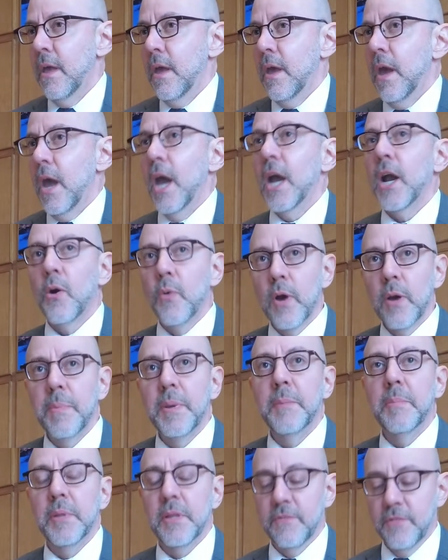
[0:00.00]
And queer
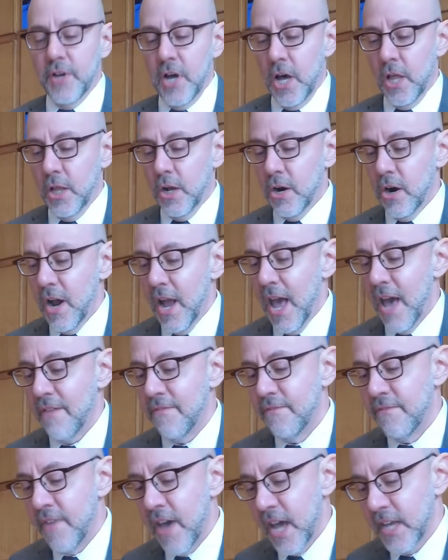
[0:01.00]
people of color
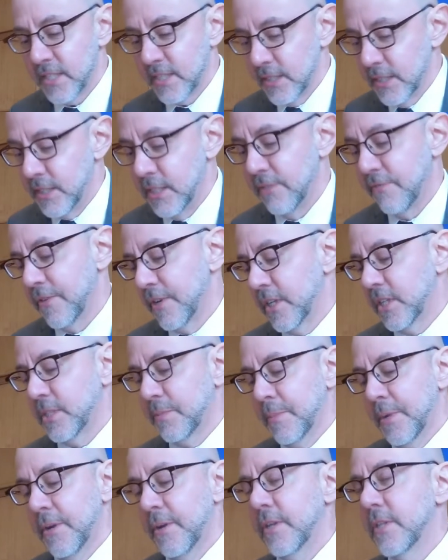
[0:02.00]
have vastly different
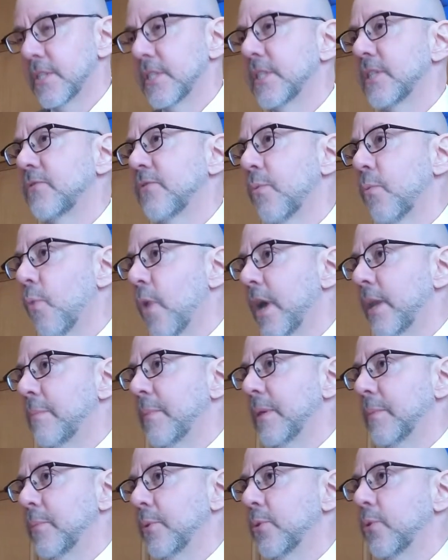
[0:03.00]
experiences from white
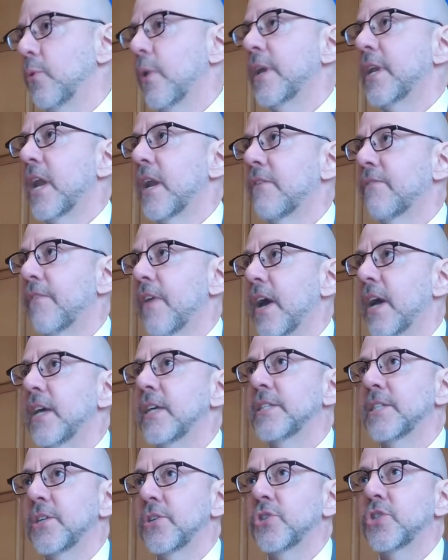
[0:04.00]
people who identify
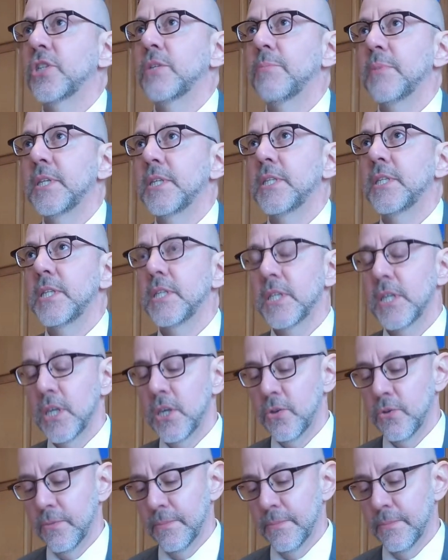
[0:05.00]
as LGBTQ.